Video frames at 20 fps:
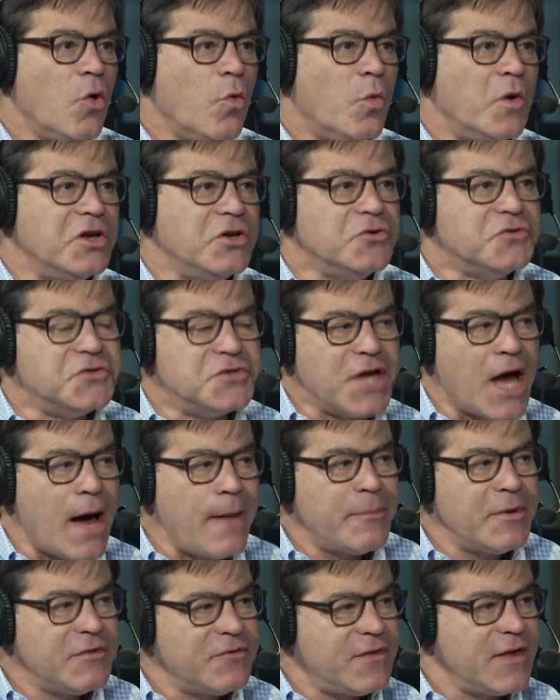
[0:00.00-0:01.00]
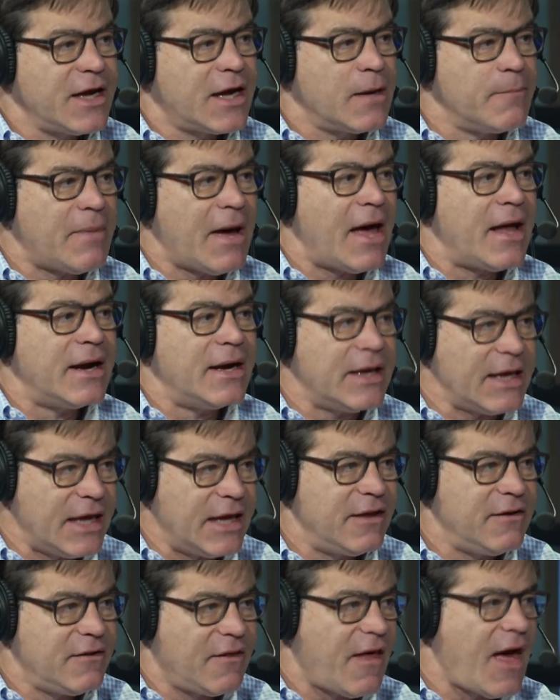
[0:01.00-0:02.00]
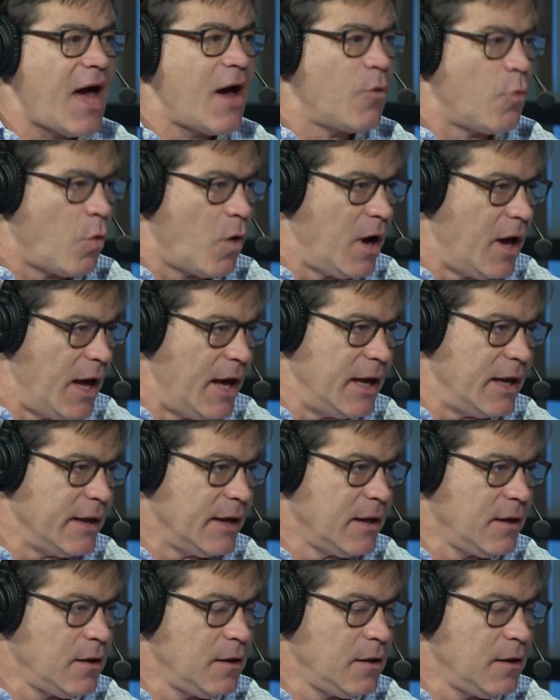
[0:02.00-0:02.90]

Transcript: when you stop and think about it in that way,